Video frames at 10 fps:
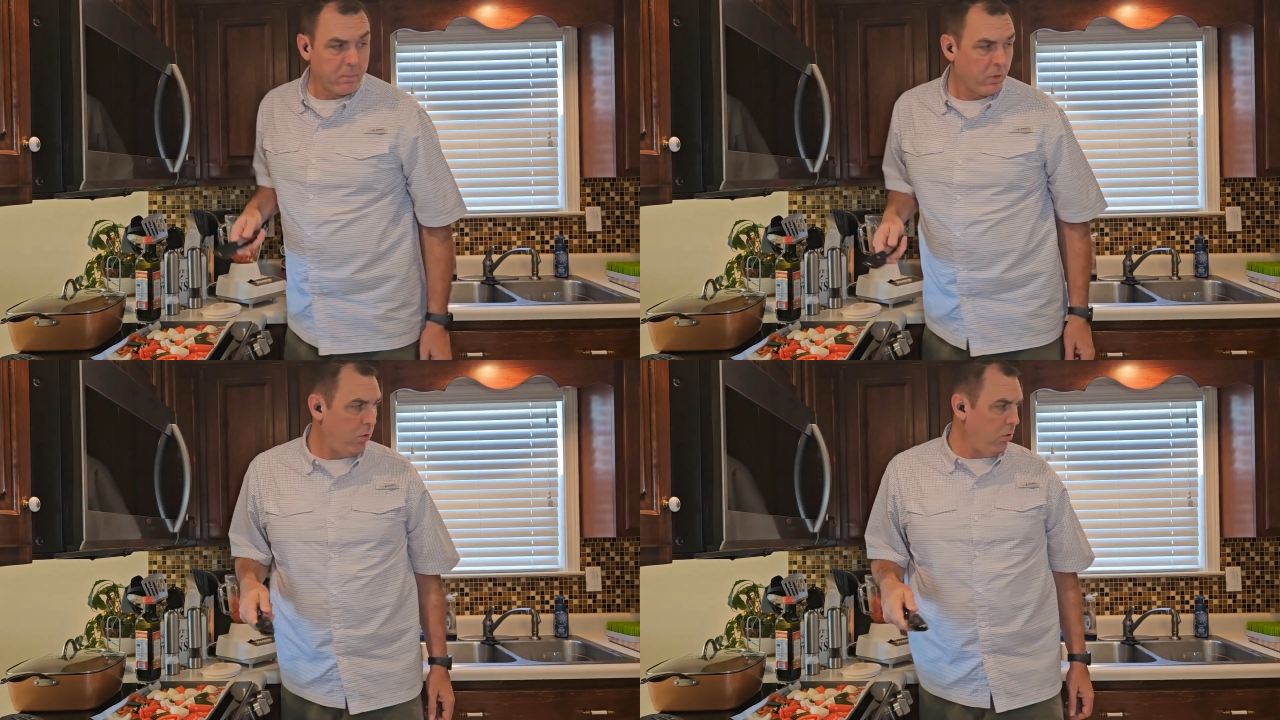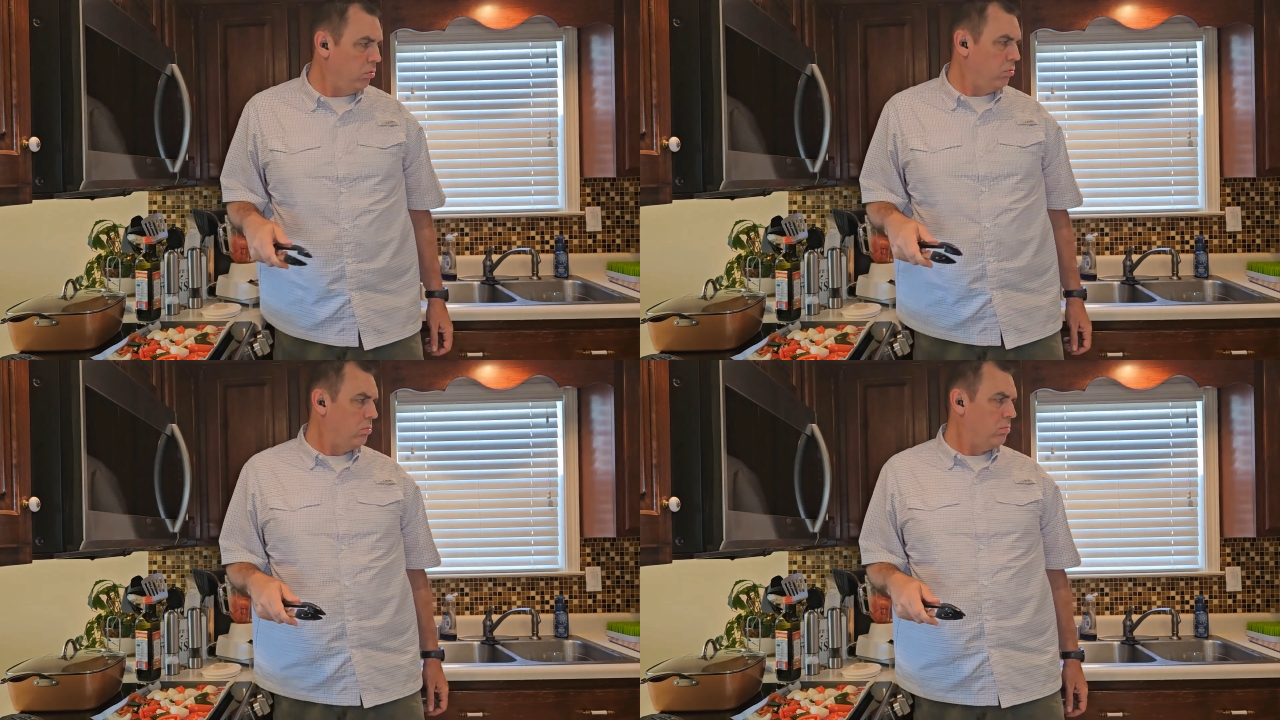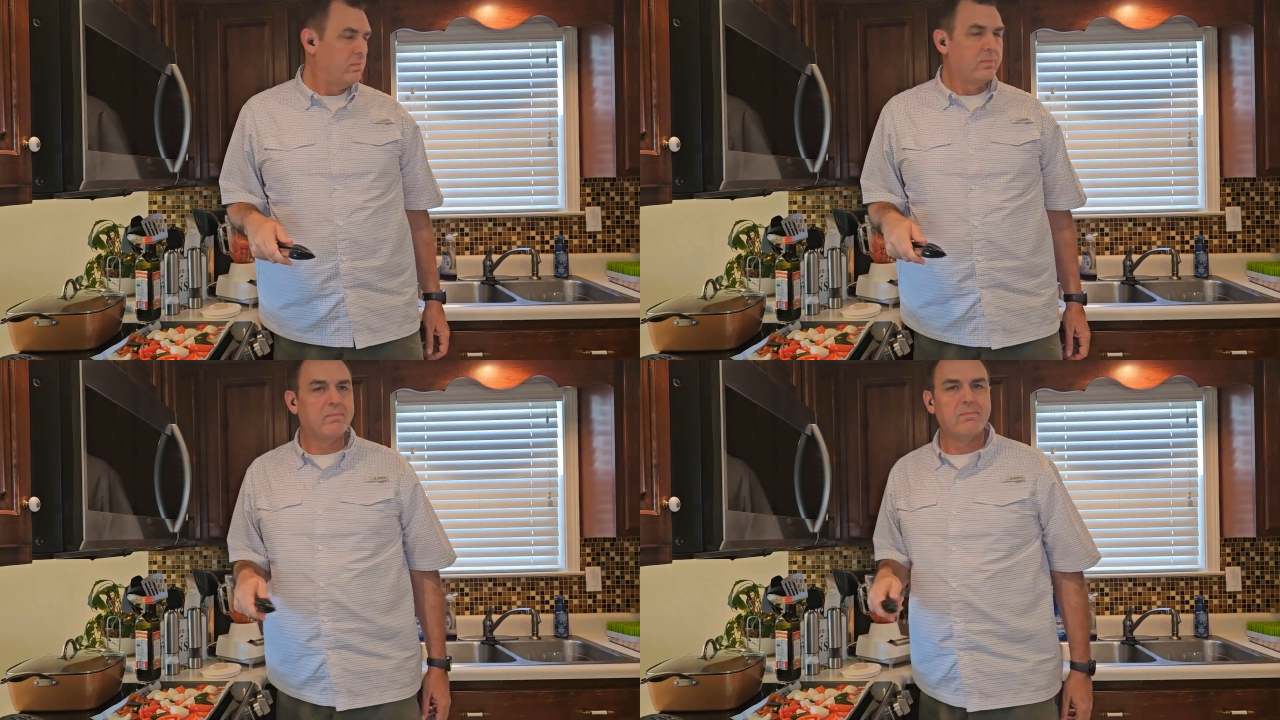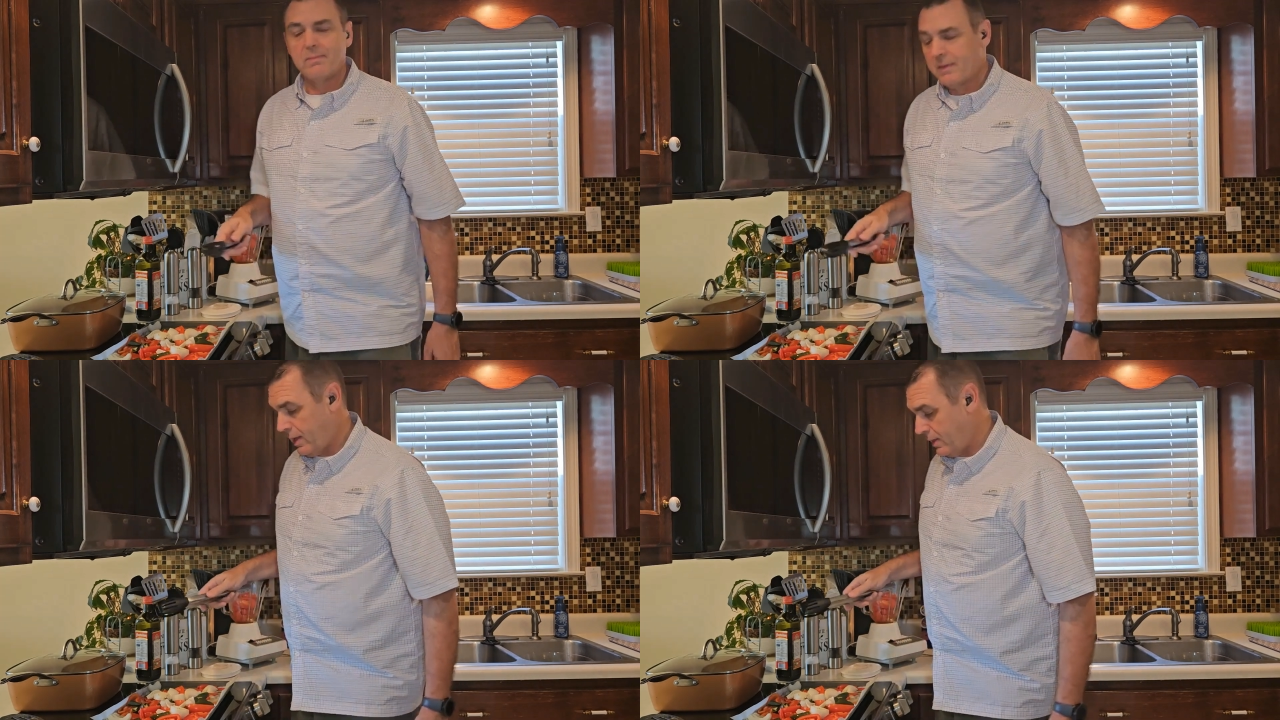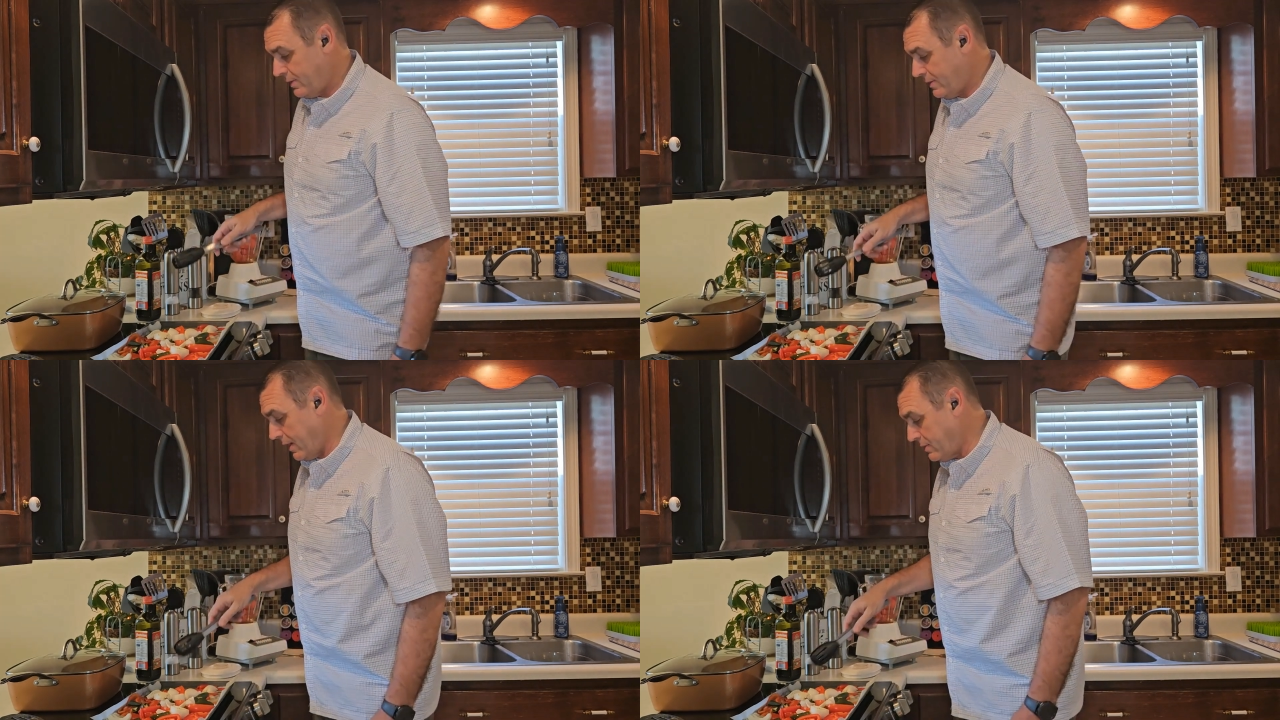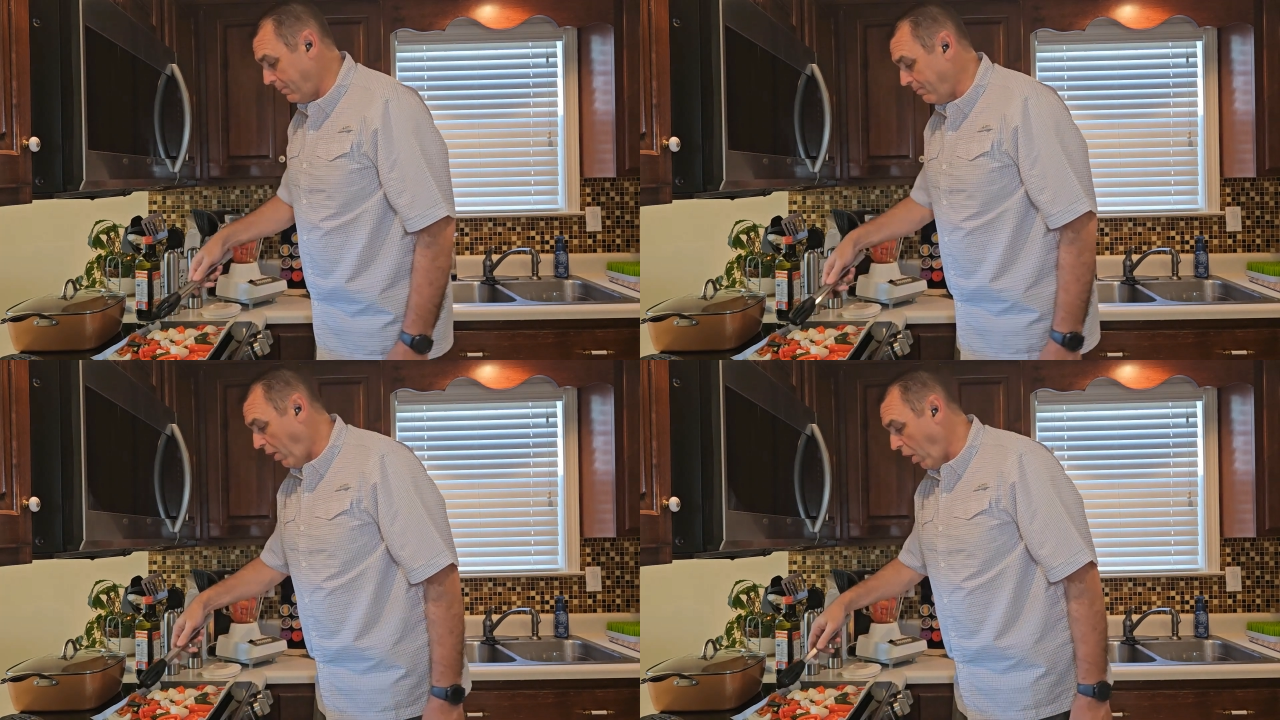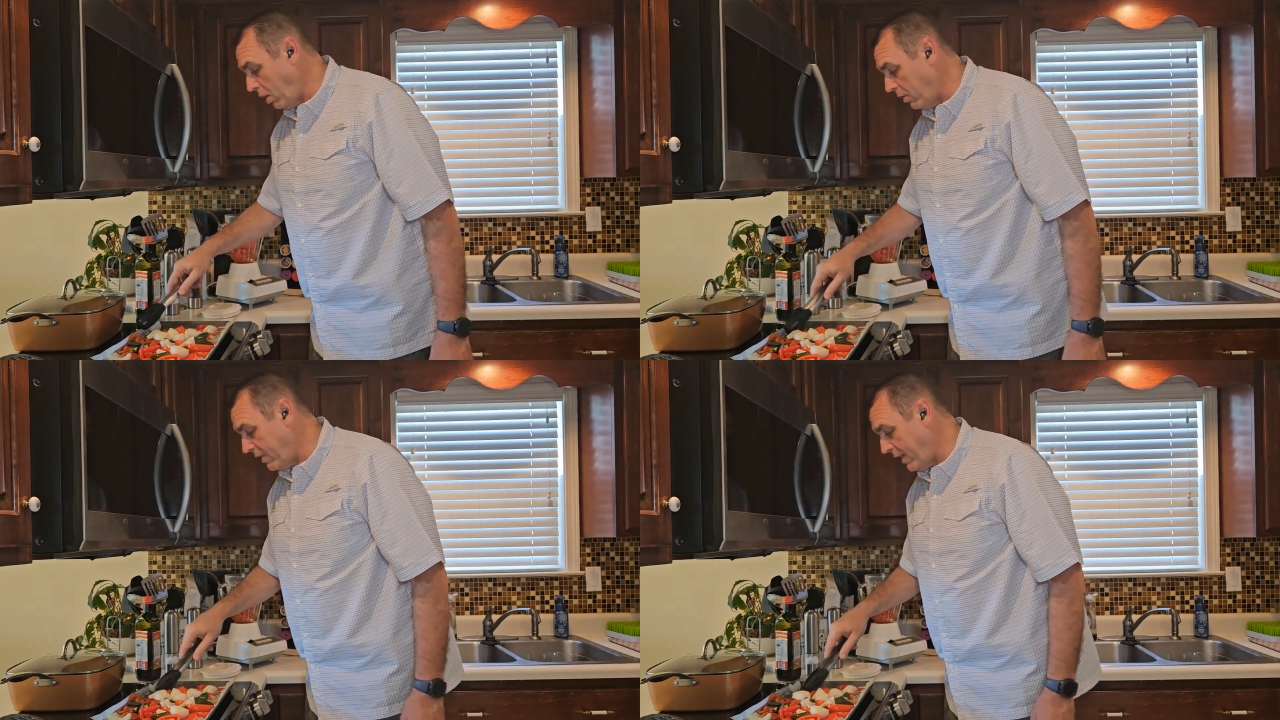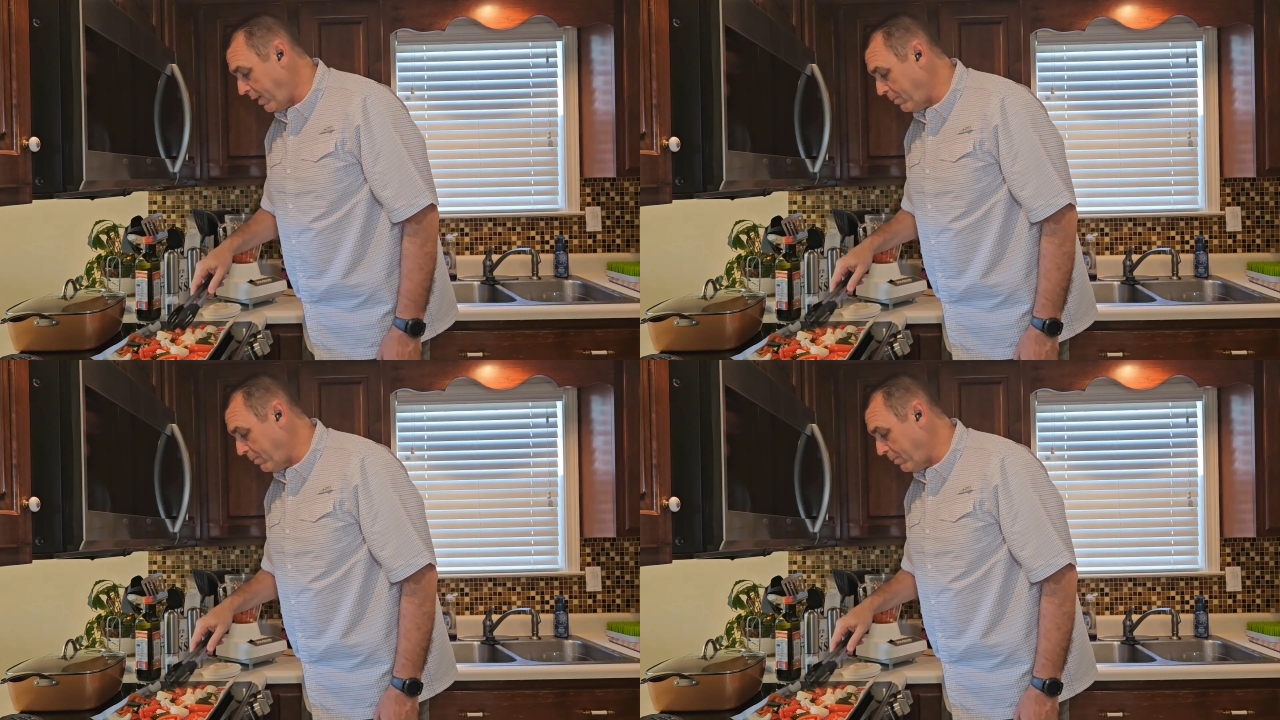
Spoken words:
Cool. Just had something fall over there,